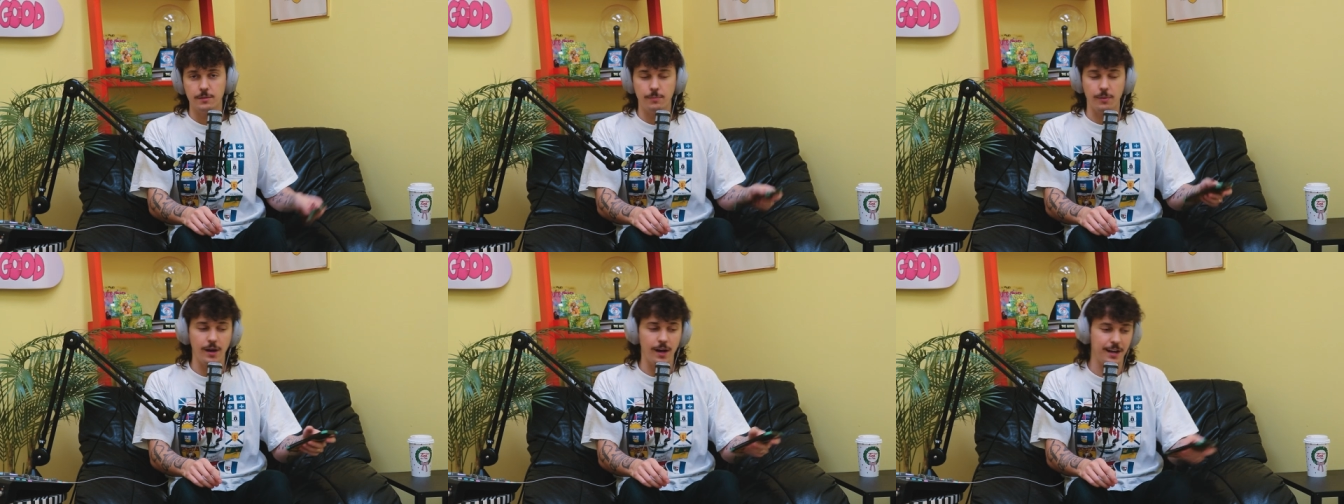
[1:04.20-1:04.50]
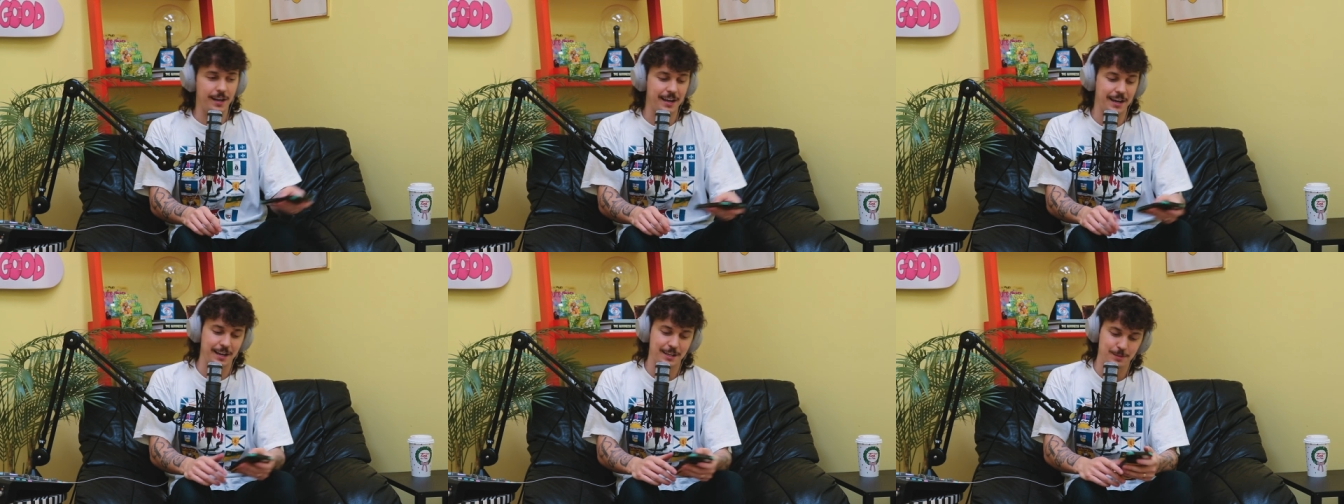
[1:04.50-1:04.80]
to the
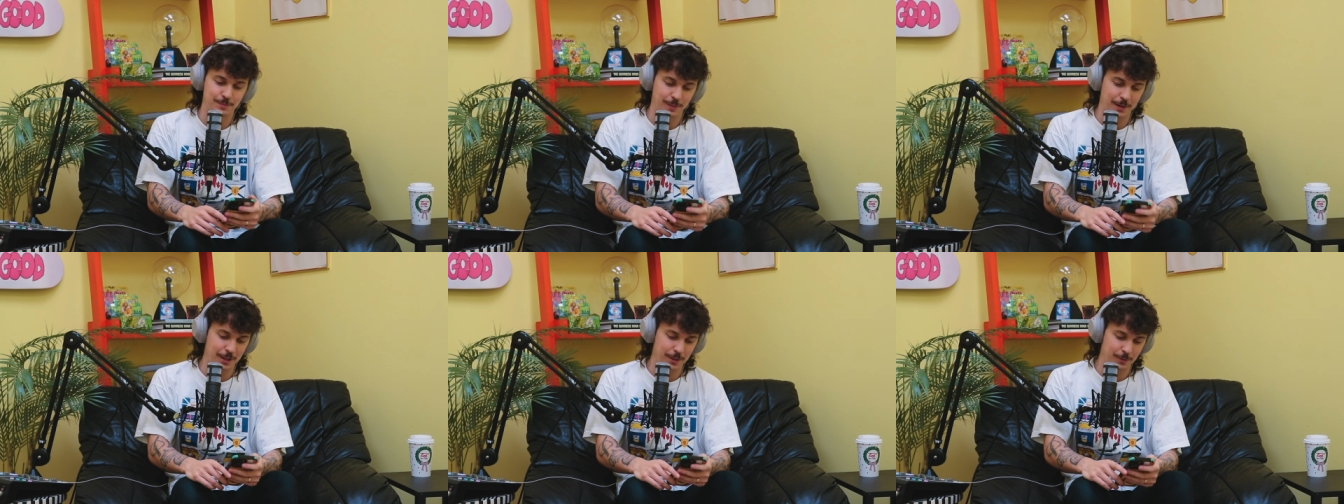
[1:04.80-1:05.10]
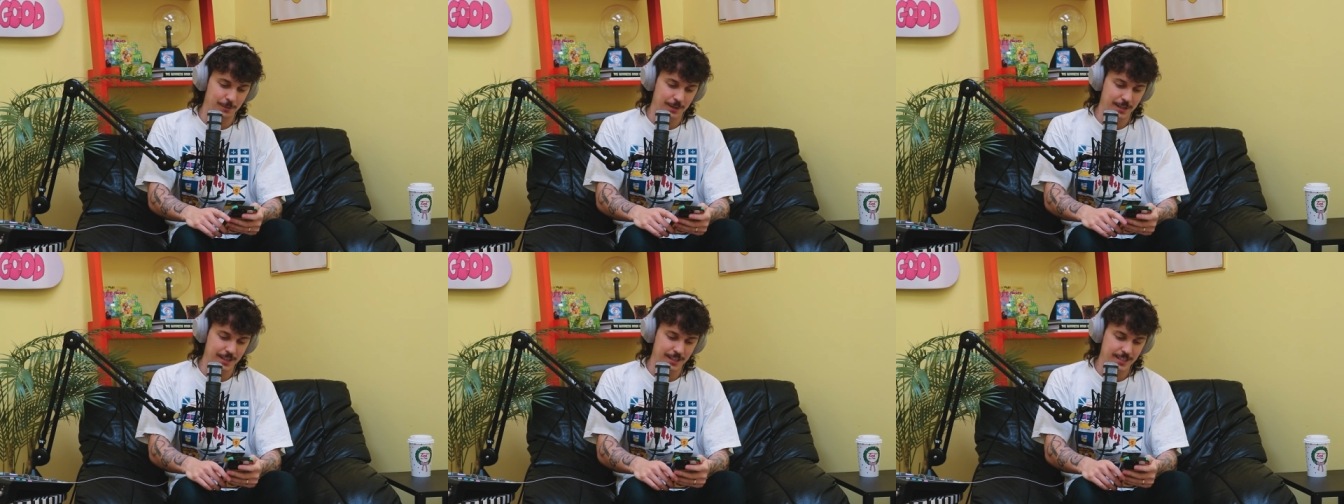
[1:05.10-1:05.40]
podcast. By
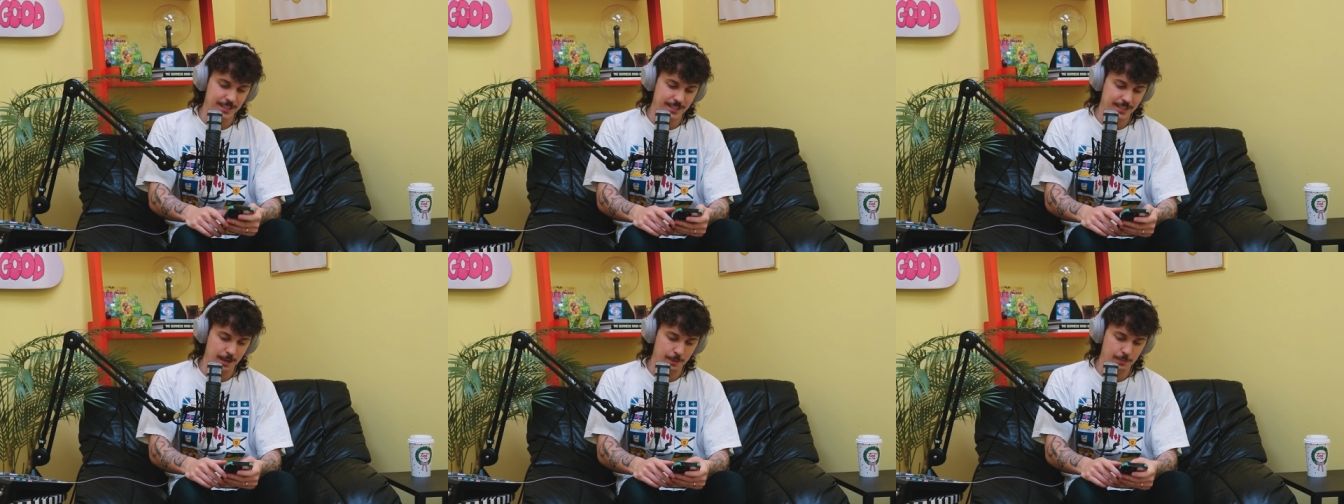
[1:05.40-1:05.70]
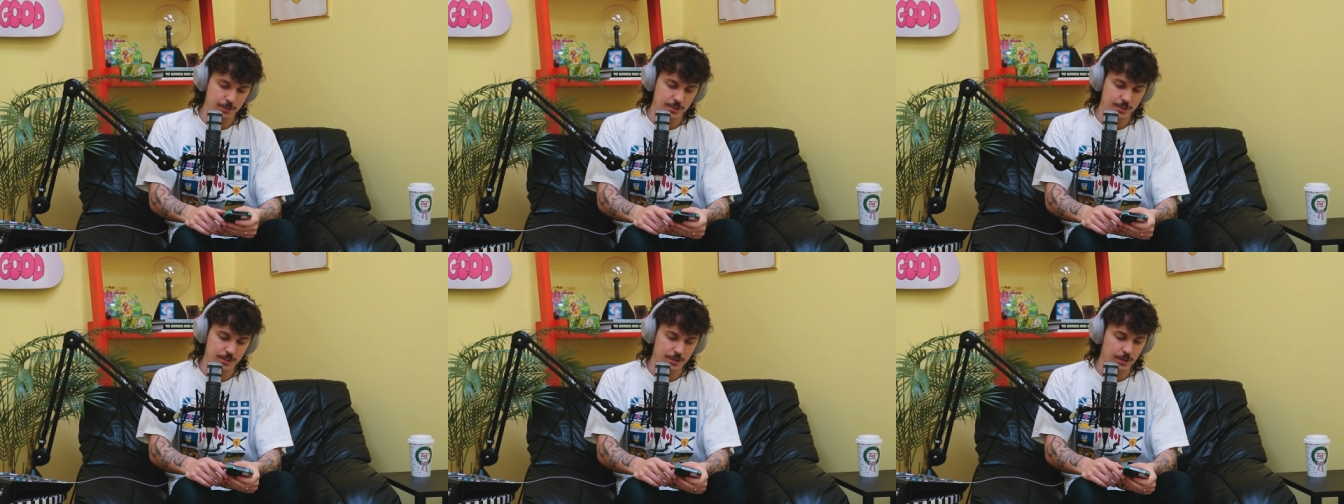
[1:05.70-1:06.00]
the way, this is
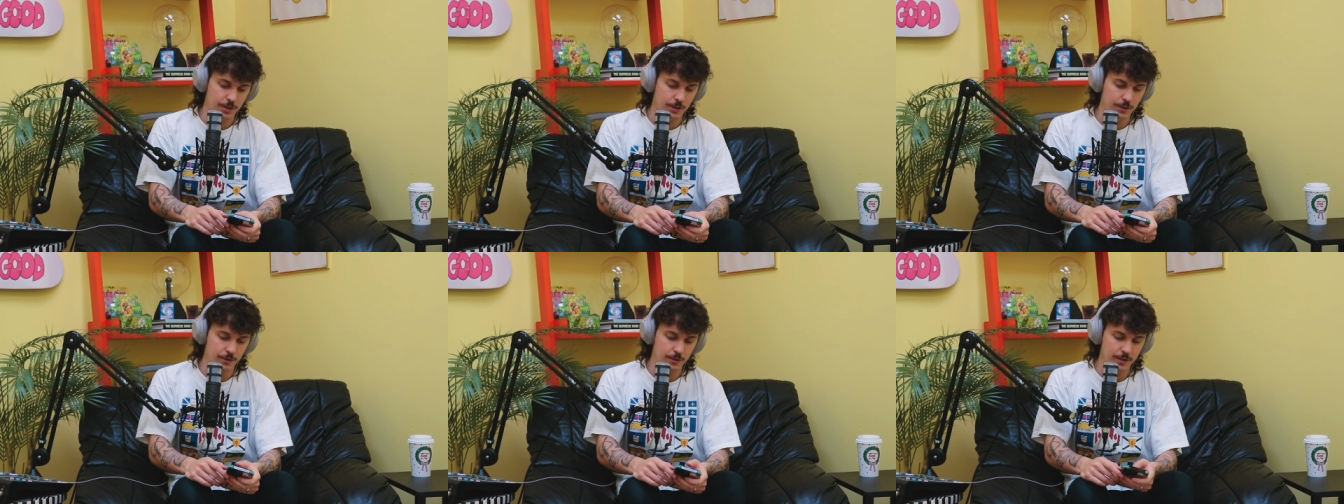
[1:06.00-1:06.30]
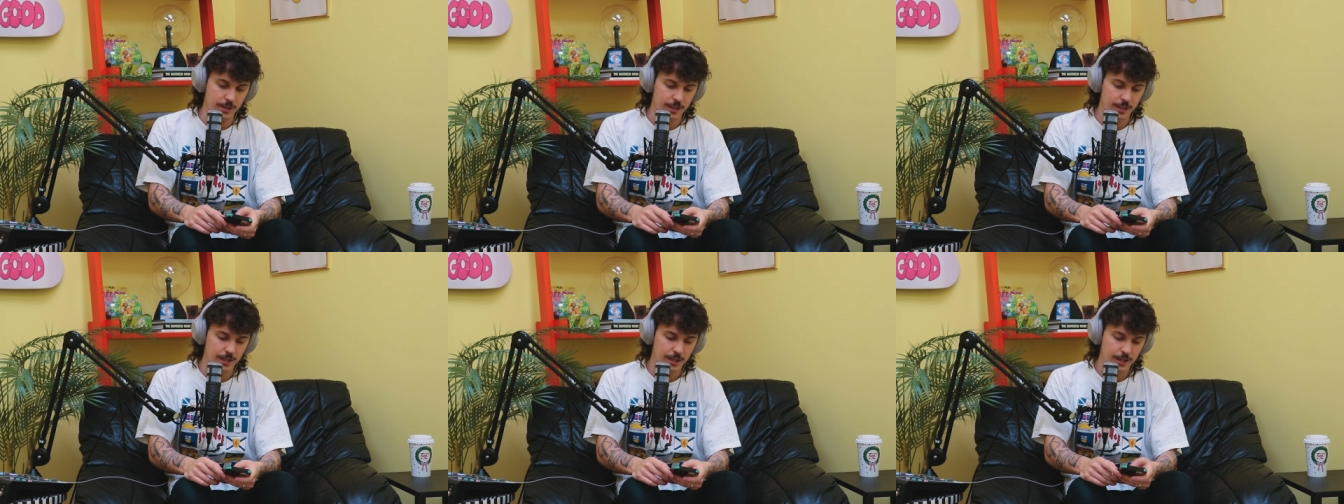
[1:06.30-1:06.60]

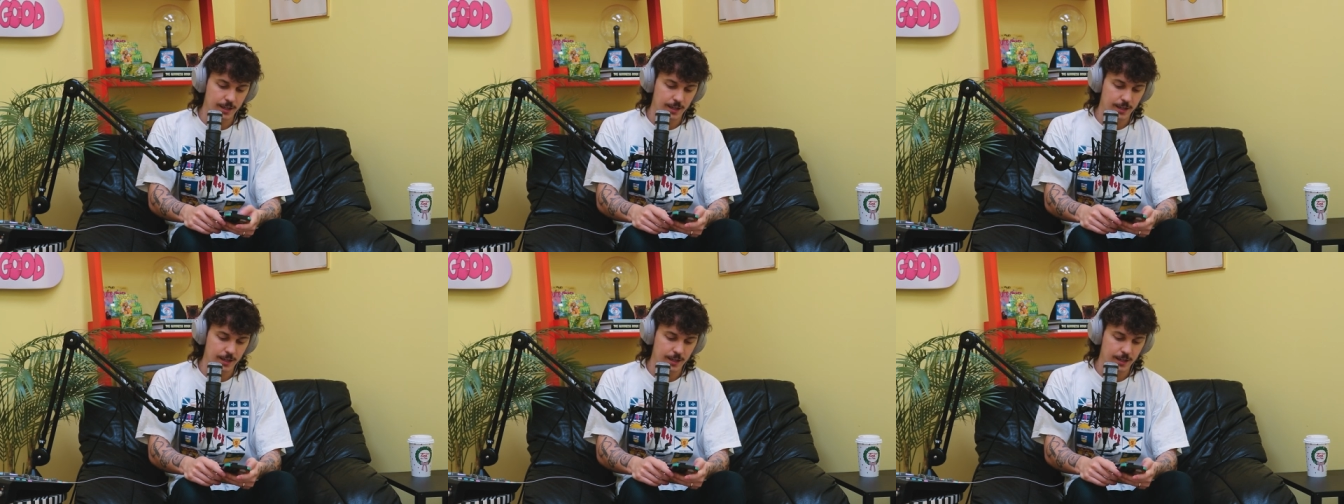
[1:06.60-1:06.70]
episode